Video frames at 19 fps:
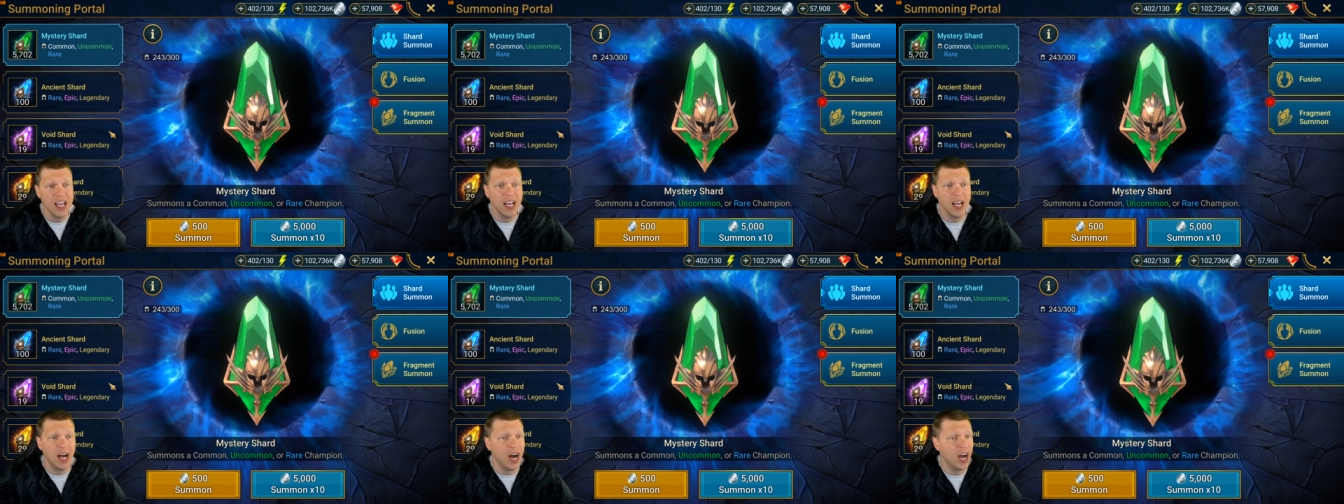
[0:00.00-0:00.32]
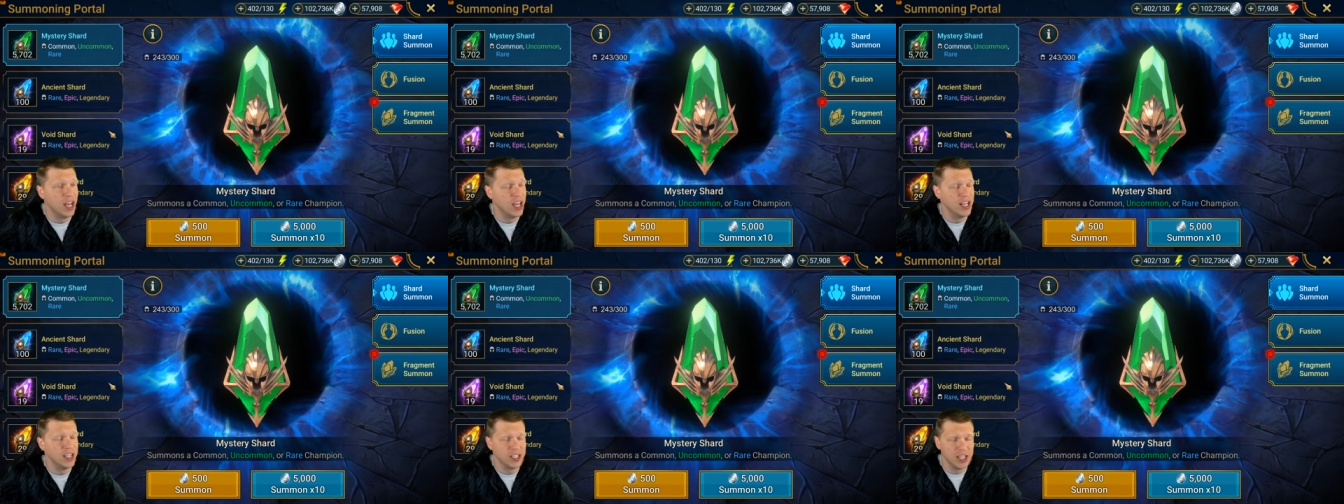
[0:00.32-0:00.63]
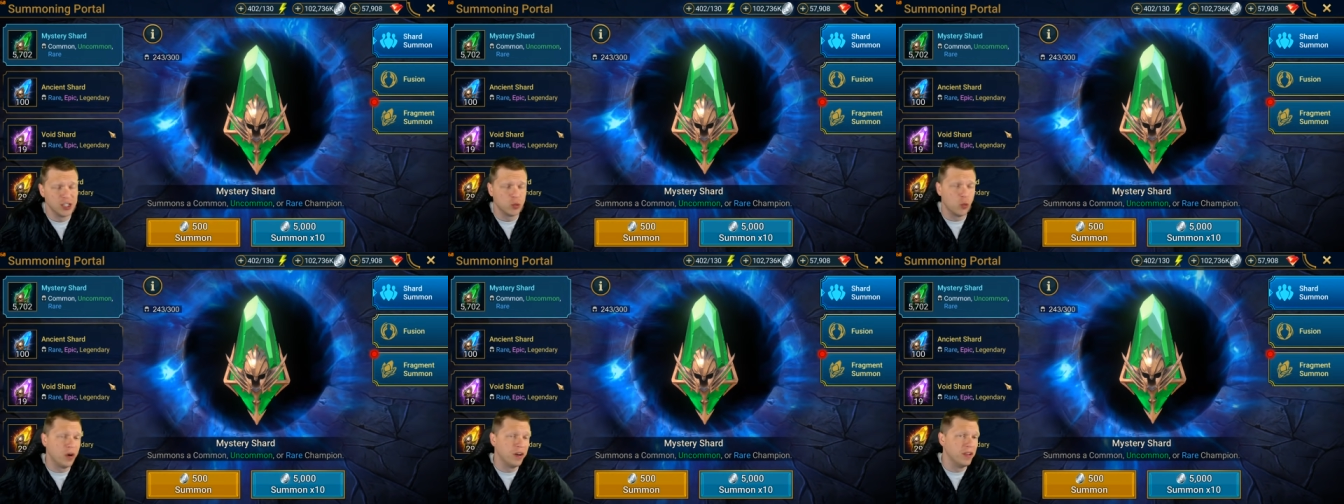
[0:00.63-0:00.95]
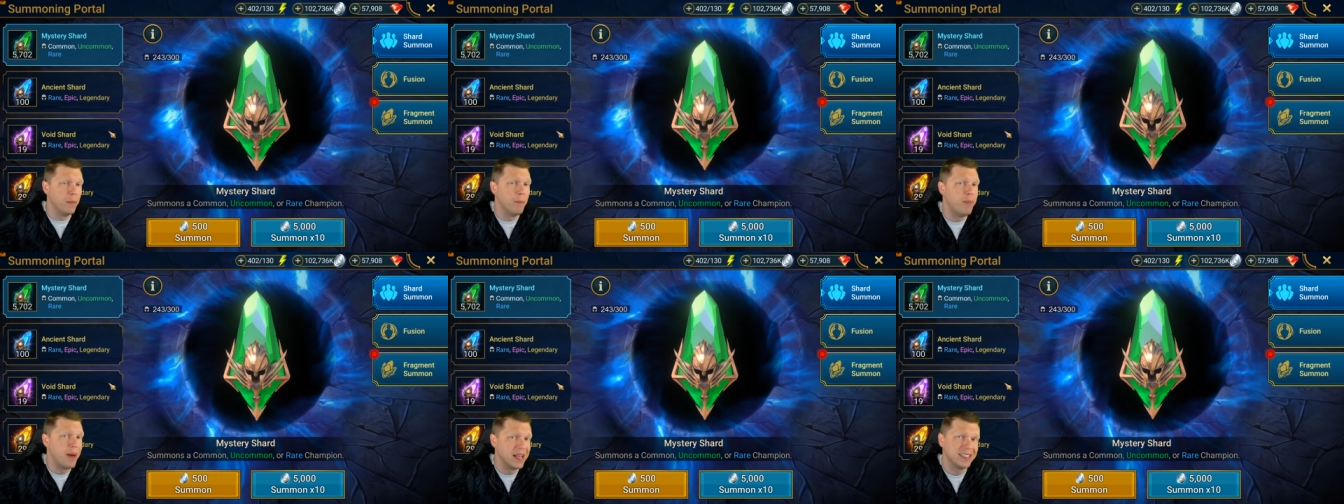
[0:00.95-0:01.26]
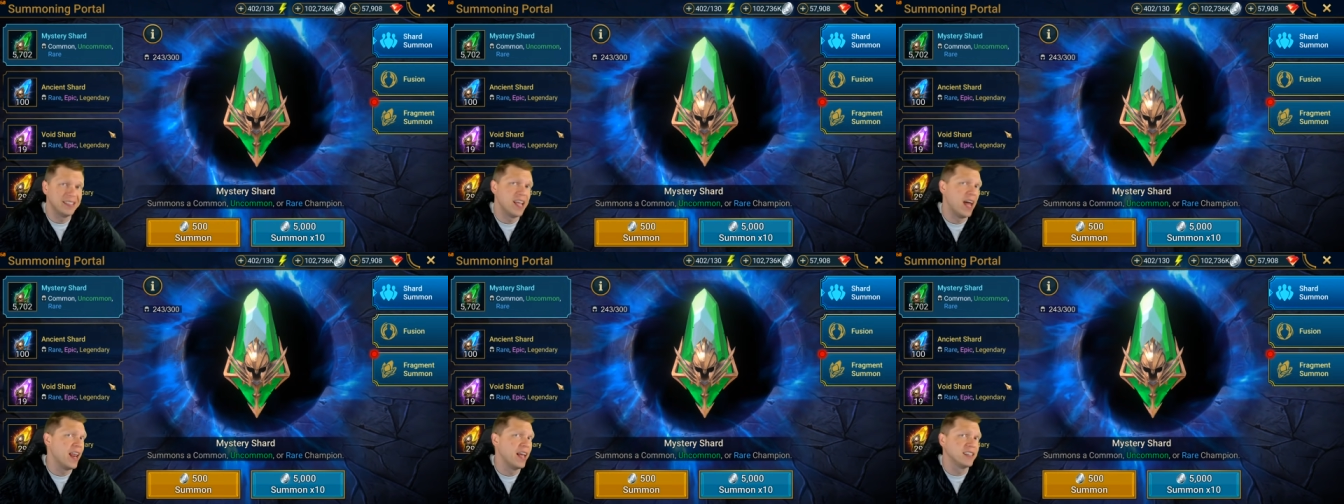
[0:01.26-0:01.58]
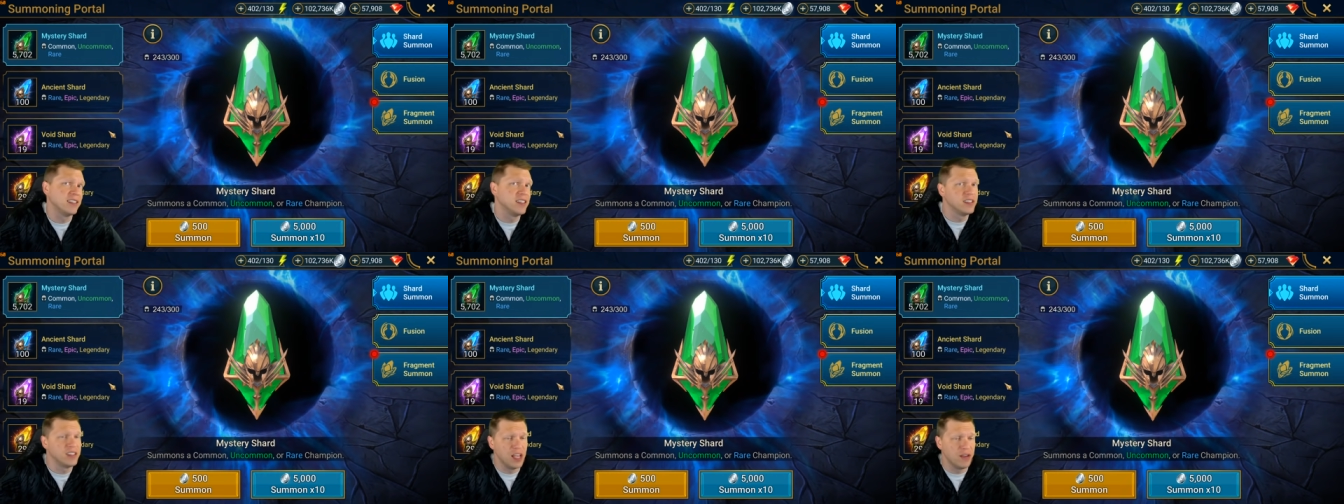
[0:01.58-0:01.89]
uh, it, it's one of the best
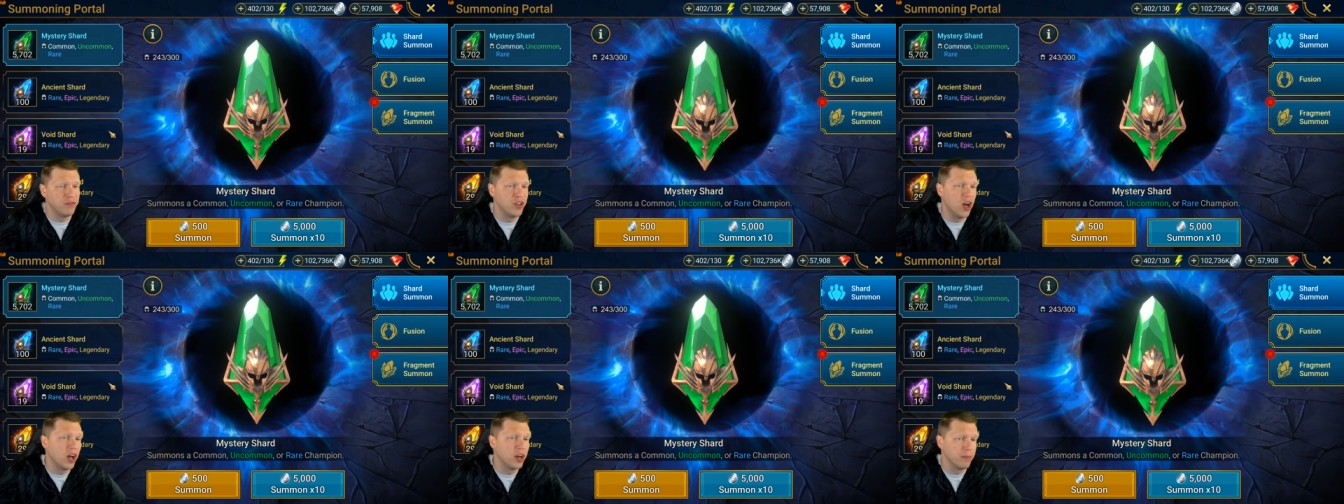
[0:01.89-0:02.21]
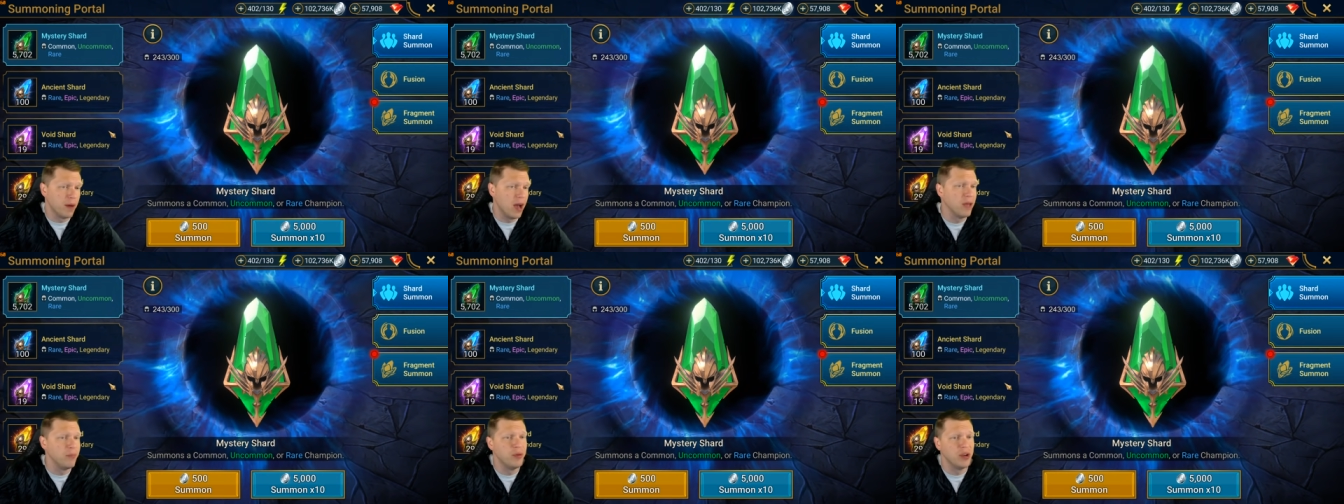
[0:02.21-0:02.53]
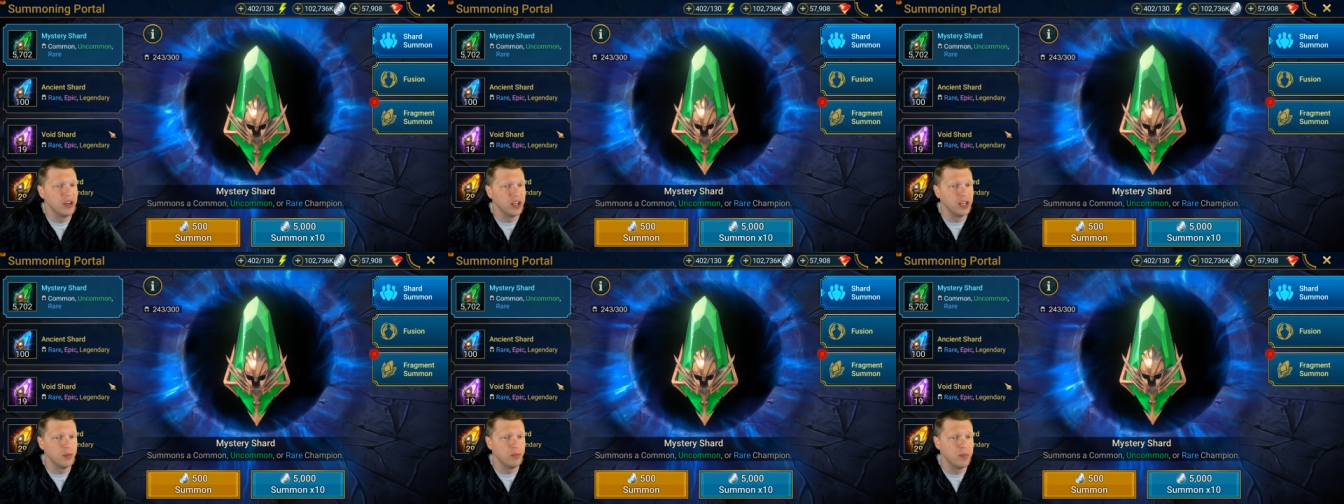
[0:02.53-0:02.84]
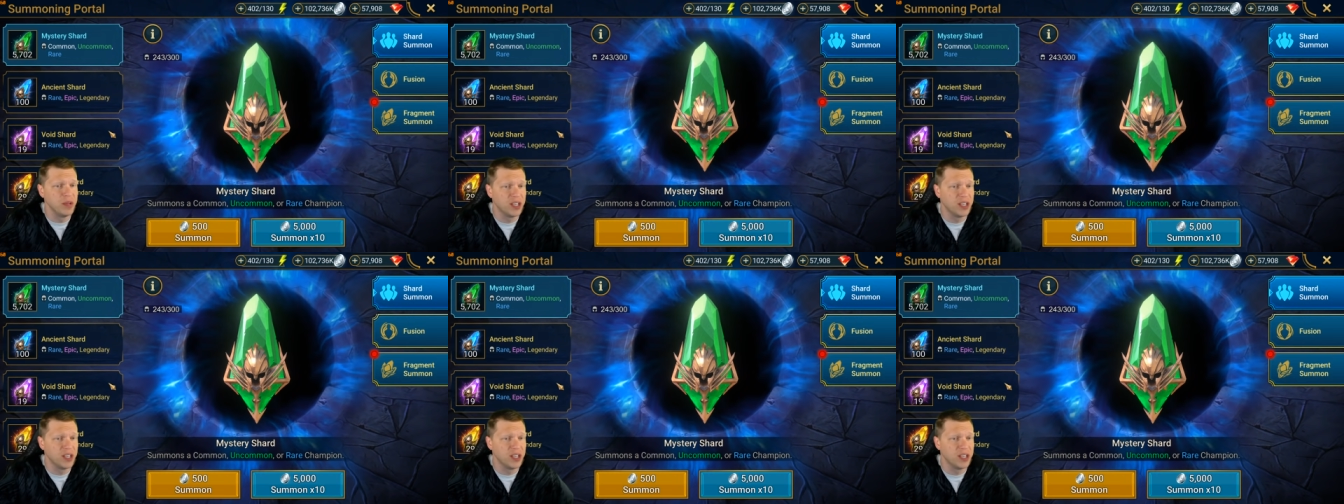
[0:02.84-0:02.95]
10Xs they've done, in my opinion,